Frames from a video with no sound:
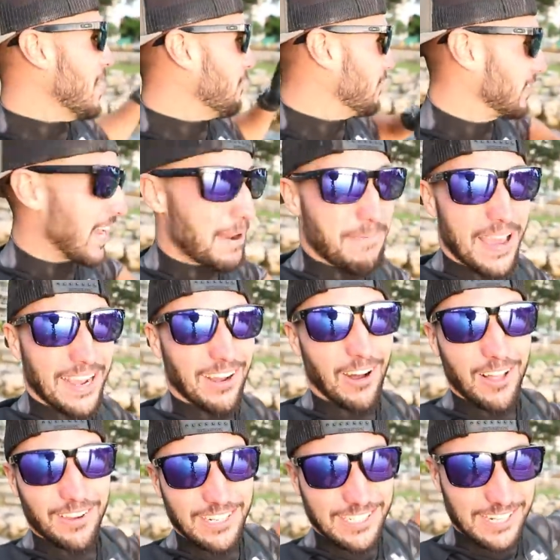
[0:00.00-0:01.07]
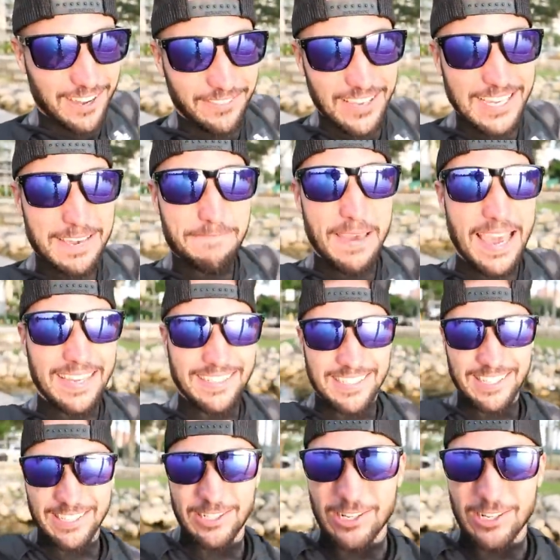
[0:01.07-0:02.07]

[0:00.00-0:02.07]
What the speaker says: We've got to pack all our stuff and get back into the